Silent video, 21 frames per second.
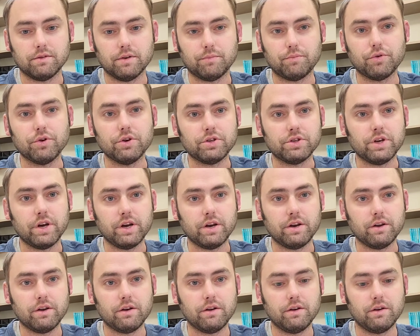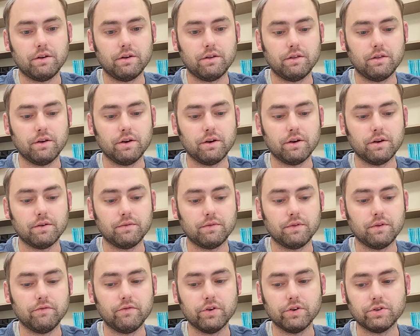appreciated the
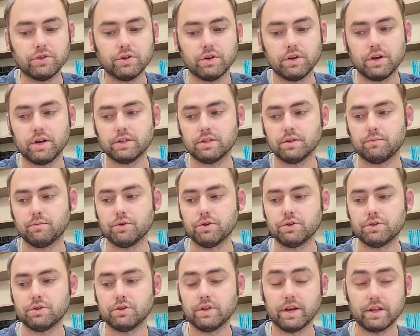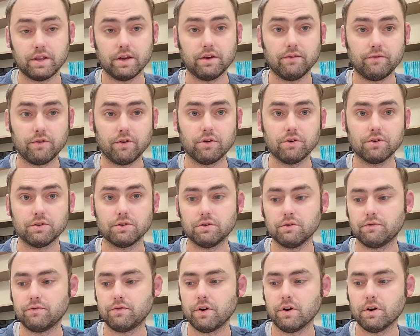vision, that they've heard
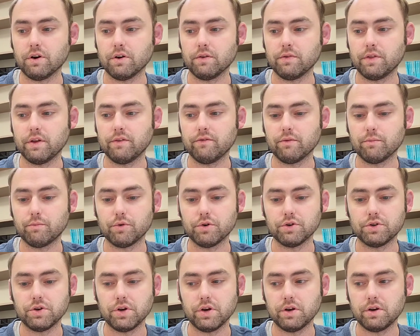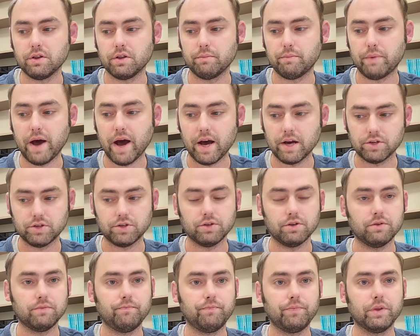so far. They've appreciated the
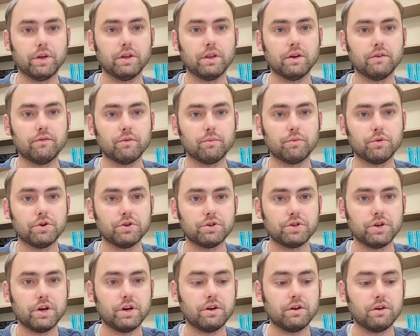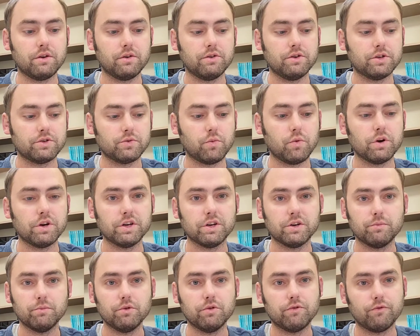passion, and they've appreciated just
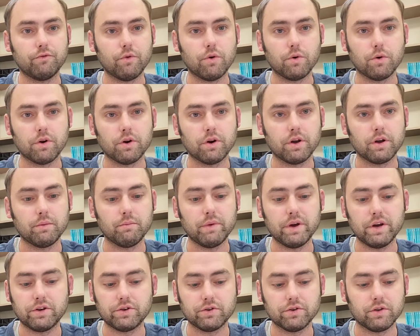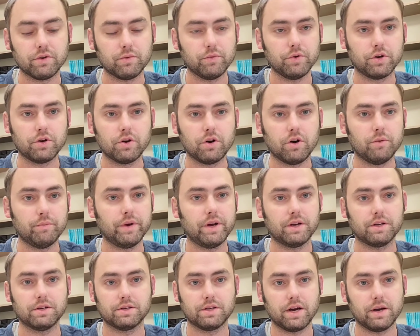wanting to move forward and make sure that we can all
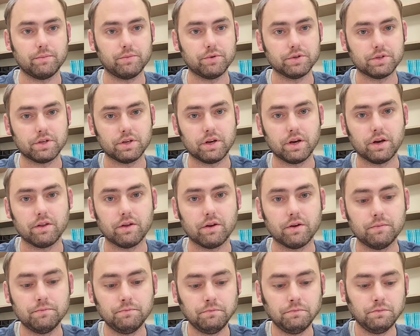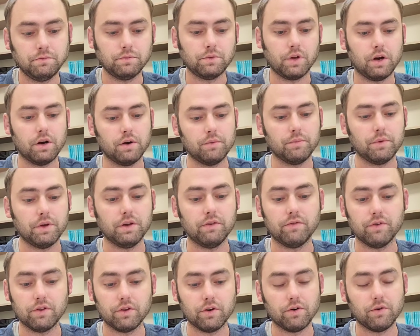make disciples together,
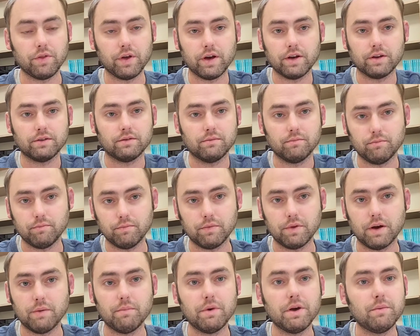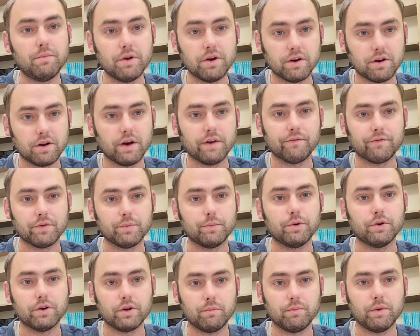even though that may be
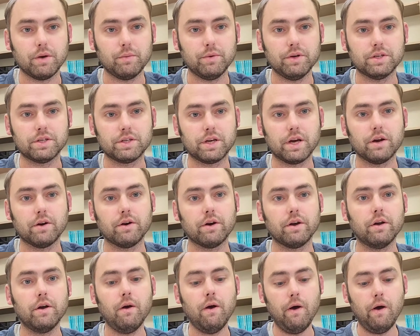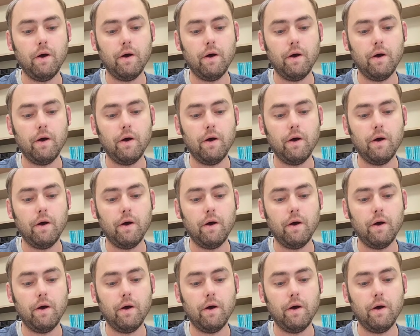uncomfortable and it may be scary.